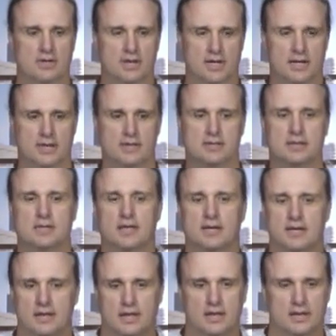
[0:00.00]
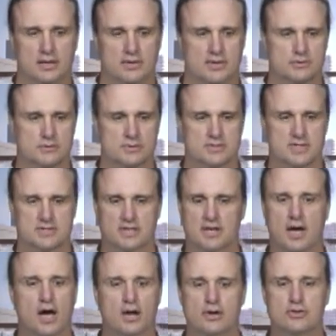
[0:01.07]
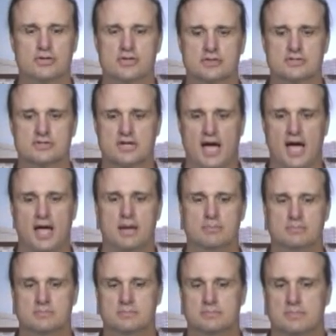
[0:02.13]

And this one says, in 100 years' time,